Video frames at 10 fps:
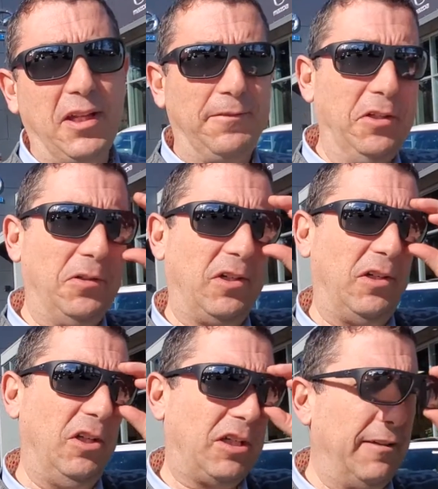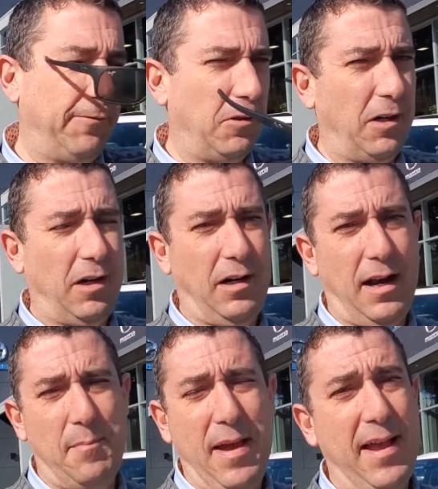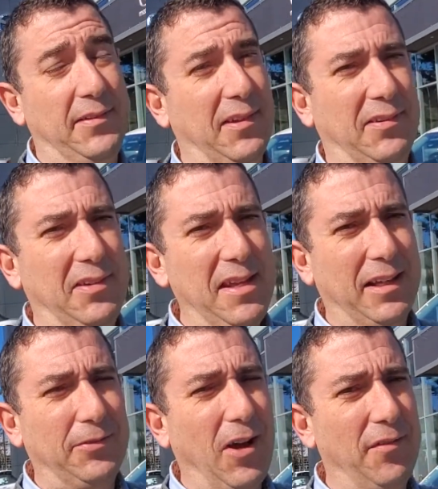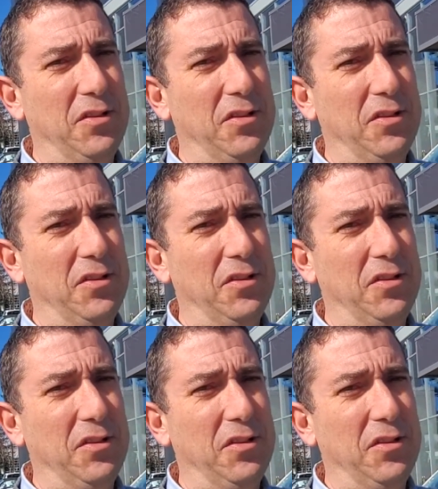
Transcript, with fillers: If you are looking for a Mazda CX-5